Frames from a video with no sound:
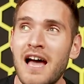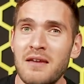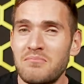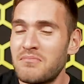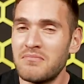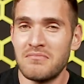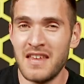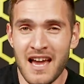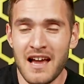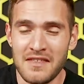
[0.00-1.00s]
I
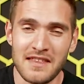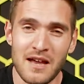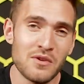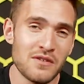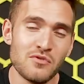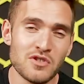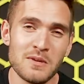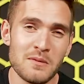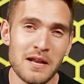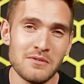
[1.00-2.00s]
think that would have also
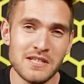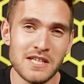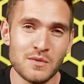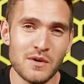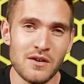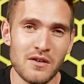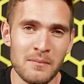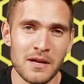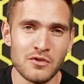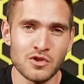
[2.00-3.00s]
been a penalty as well. I
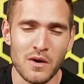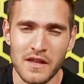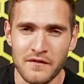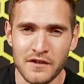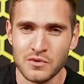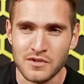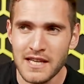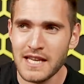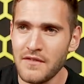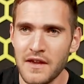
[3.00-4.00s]
mean, I'm not sure why the officials
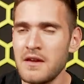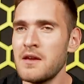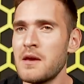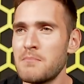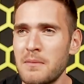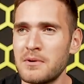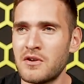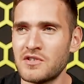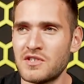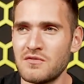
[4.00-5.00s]
didn't give it. Maybe
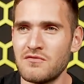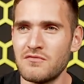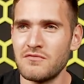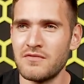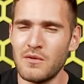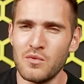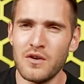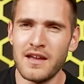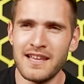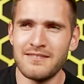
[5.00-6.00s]
because they
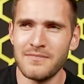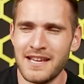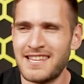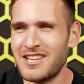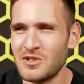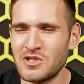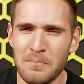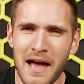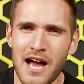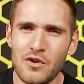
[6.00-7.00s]
were it didn't look so
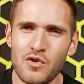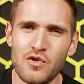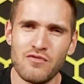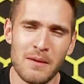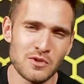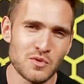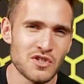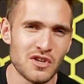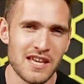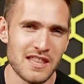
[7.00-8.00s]
bad, or Ramos
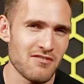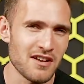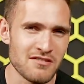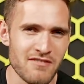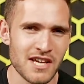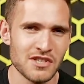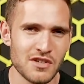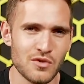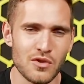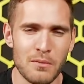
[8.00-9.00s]
wasn't looking in the right
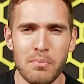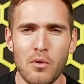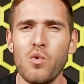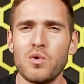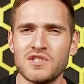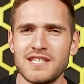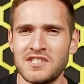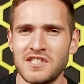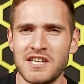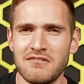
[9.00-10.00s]
direction, or the ball wasn't
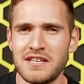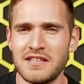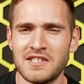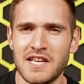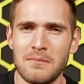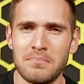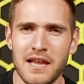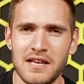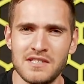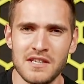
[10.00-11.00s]
necessarily in the same
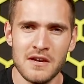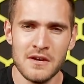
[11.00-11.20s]
place,